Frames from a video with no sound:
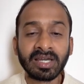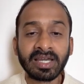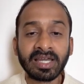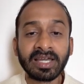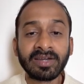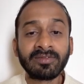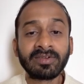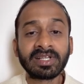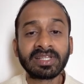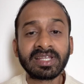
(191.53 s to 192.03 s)

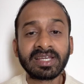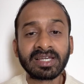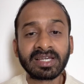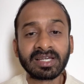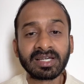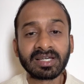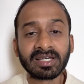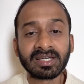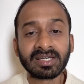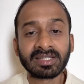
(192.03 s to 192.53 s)

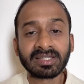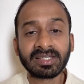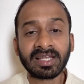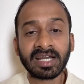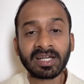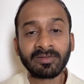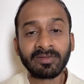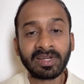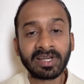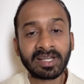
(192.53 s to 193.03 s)
everything
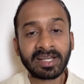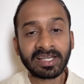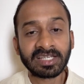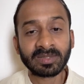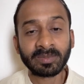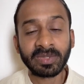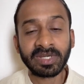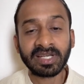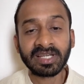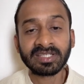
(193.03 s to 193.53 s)
that we are
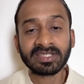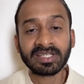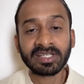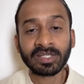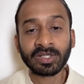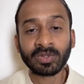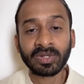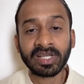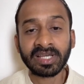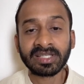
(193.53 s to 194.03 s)

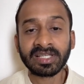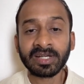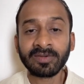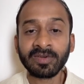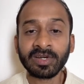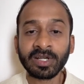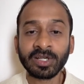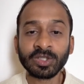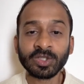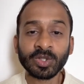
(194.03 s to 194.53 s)
experiencing today, that
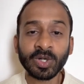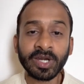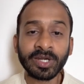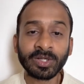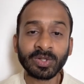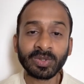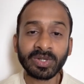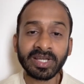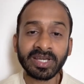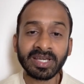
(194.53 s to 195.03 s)
we are
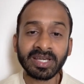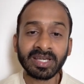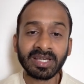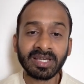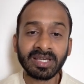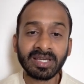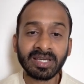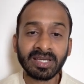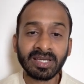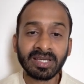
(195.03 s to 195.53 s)
enjoying today,
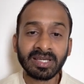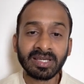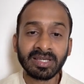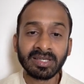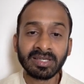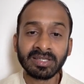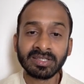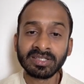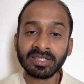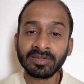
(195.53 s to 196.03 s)

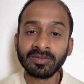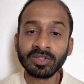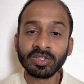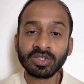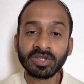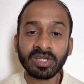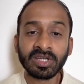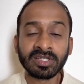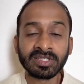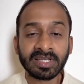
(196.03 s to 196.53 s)
is
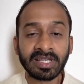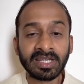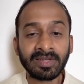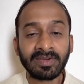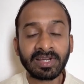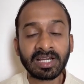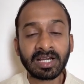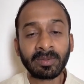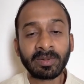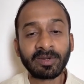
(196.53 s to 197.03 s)

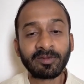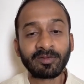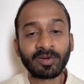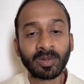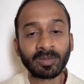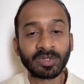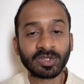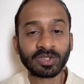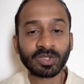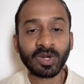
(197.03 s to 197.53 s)
anyway coming
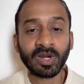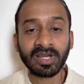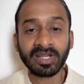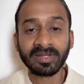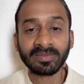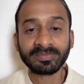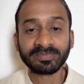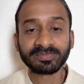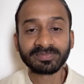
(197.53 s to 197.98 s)
from the soil.